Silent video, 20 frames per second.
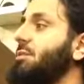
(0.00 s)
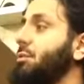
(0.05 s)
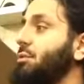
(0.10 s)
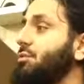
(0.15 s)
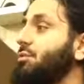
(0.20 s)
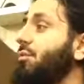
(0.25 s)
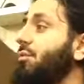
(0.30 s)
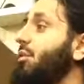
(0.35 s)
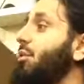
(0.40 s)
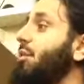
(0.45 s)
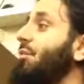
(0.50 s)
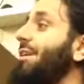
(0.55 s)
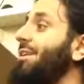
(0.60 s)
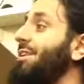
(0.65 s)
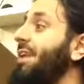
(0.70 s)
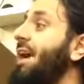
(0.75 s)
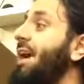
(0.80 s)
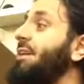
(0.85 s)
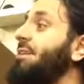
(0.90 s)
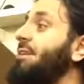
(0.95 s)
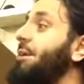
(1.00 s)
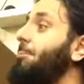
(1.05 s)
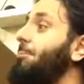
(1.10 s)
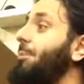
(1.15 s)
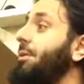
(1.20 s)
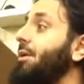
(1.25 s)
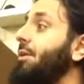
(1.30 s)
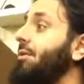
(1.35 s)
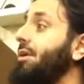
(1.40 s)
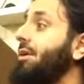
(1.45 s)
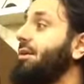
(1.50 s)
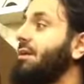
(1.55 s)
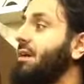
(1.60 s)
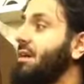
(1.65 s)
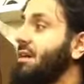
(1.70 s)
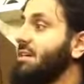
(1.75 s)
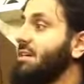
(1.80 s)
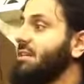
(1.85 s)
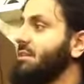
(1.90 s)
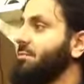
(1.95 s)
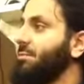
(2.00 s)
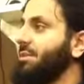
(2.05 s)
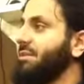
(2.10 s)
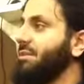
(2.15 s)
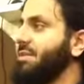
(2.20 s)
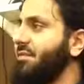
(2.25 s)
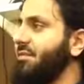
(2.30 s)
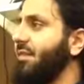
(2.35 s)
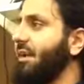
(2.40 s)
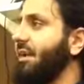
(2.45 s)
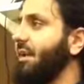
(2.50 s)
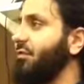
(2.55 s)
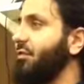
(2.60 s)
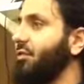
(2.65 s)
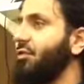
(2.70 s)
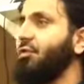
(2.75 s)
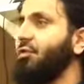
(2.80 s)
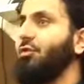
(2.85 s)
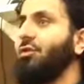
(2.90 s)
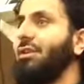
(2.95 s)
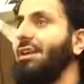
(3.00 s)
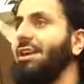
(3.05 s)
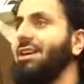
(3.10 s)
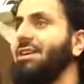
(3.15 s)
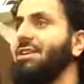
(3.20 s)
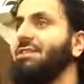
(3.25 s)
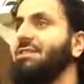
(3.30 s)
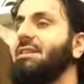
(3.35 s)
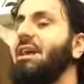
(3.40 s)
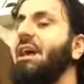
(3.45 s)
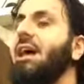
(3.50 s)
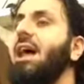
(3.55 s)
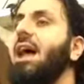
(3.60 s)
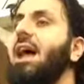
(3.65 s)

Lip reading: was revealed over a 9-year period, specifically for 2 years,